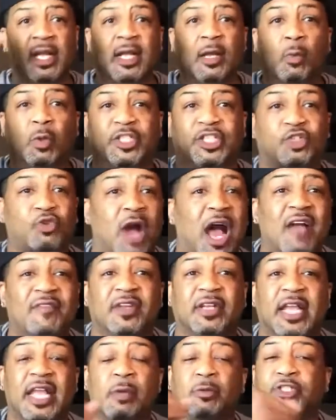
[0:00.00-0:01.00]

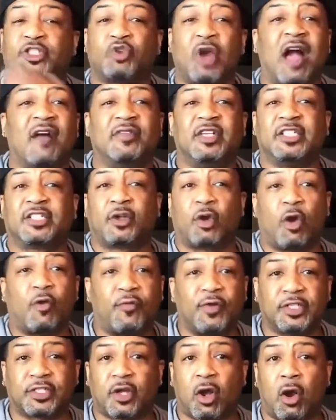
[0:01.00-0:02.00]
he was driving his
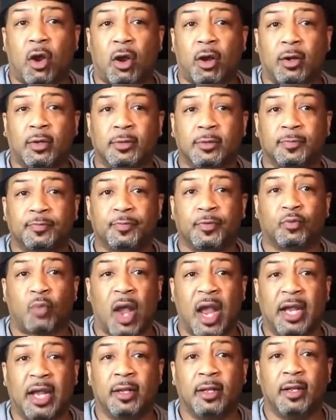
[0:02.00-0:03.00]
girlfriend's car,
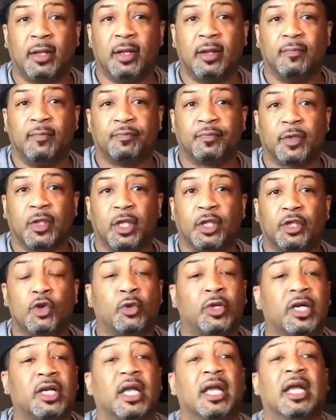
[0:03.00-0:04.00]
right? You
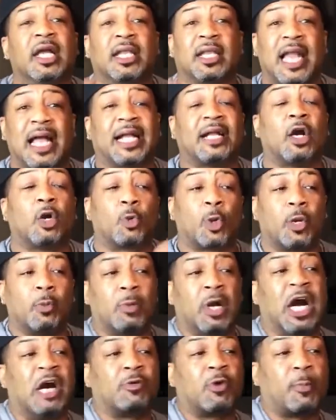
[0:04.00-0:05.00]
could have, like
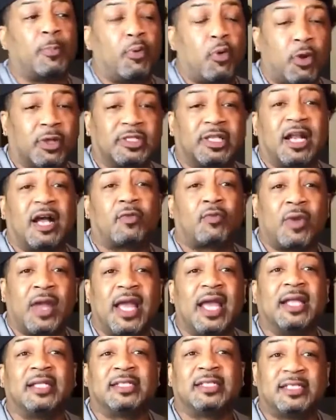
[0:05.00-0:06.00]
a report that I
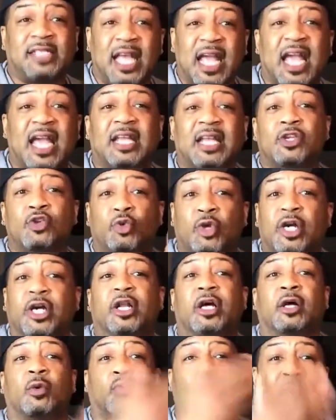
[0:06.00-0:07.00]
read said, you could
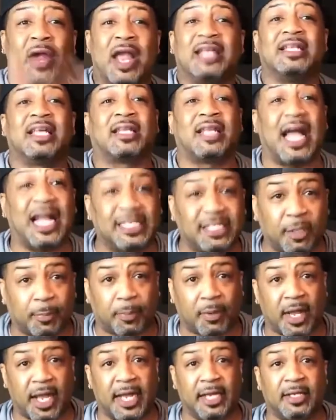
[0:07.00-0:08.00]
have ran the license
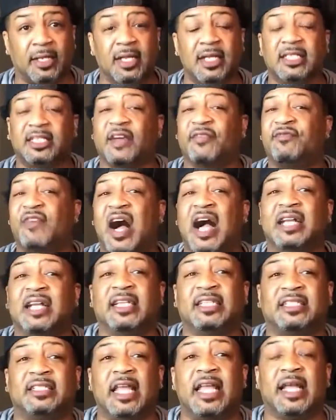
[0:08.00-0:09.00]
plate to find
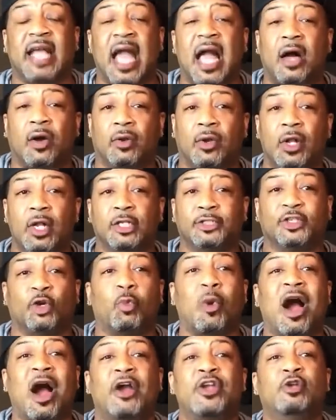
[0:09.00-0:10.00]
this thing out. So
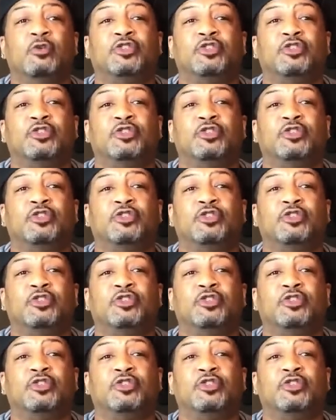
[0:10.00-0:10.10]
why are you